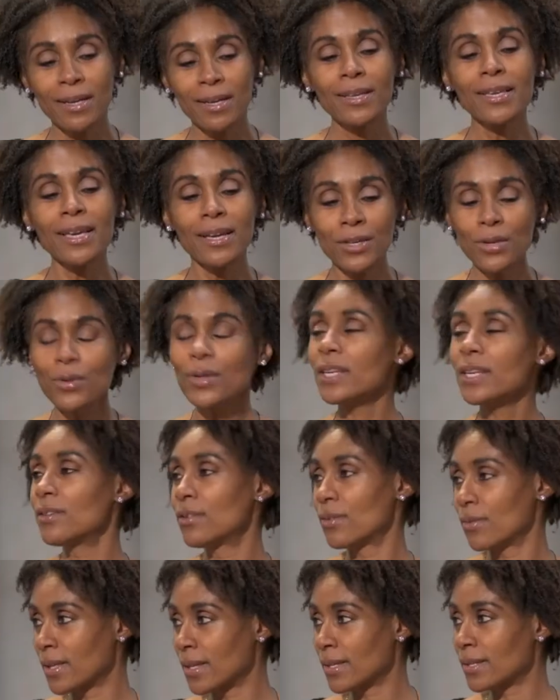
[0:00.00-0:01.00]
Yeah, you can
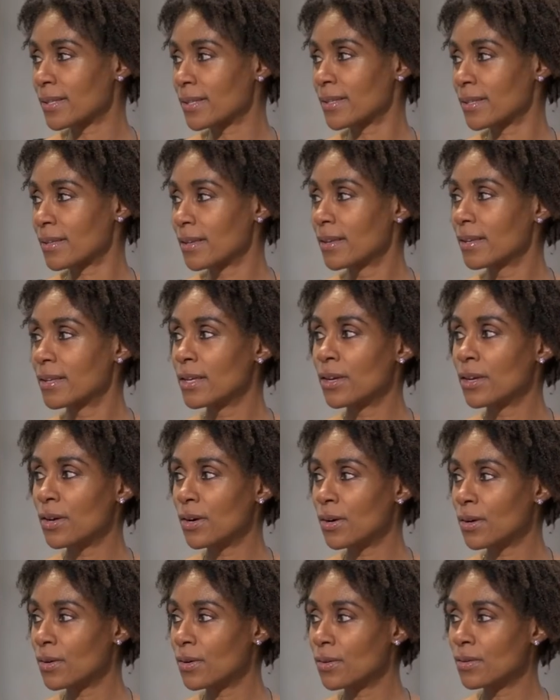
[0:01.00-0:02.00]
do this. I was going to you
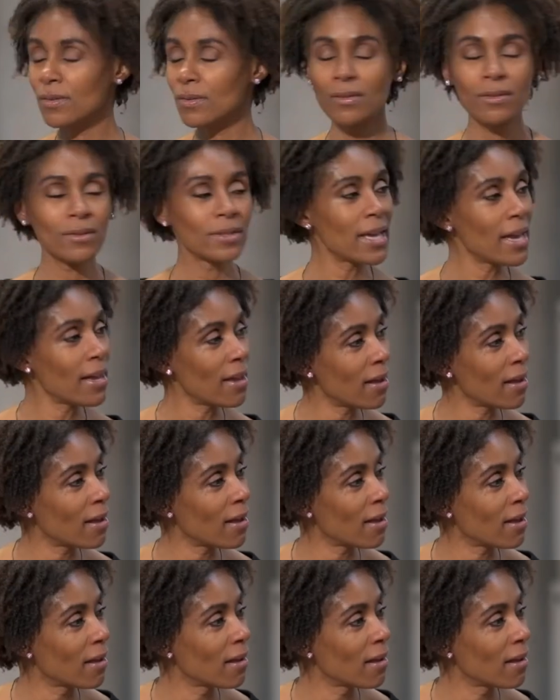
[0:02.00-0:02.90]
know? say that. Yeah.